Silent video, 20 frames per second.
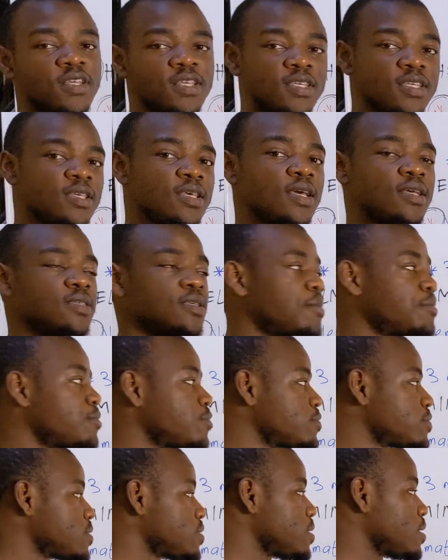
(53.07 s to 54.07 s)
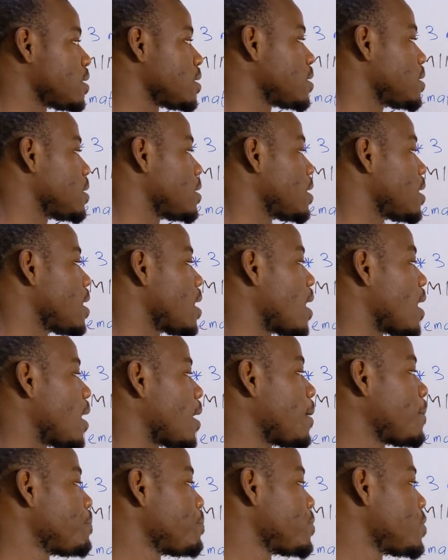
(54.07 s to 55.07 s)
key examples here
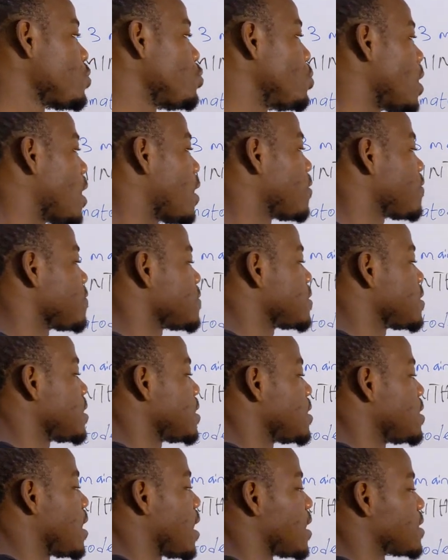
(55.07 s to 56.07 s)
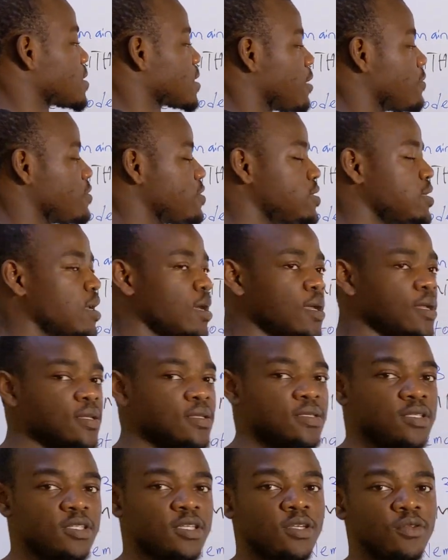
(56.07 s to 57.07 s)
are we have the Ascaridia
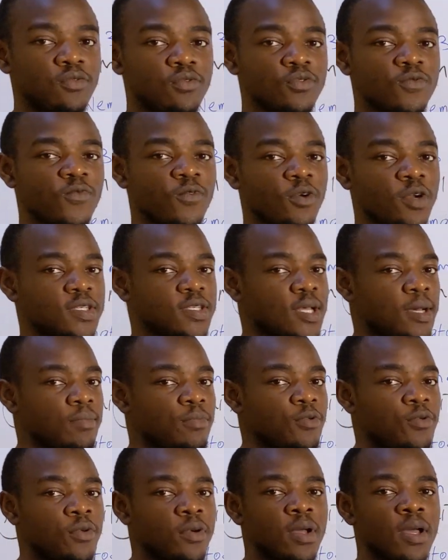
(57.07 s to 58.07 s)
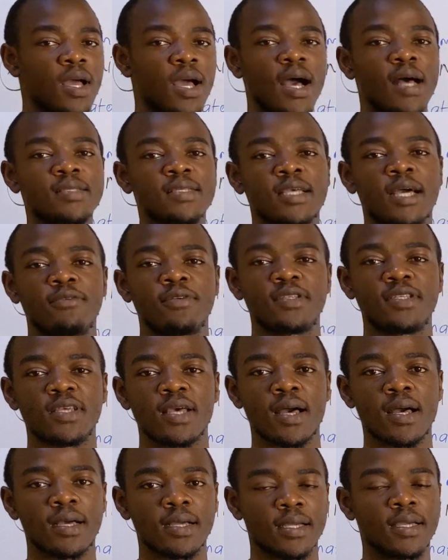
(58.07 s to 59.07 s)
genus, for example,
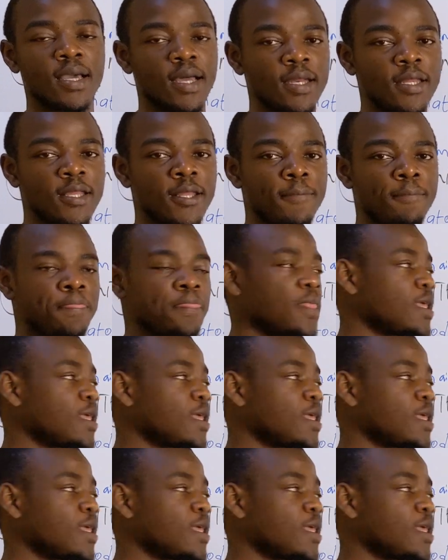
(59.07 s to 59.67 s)
Ascaridia galli.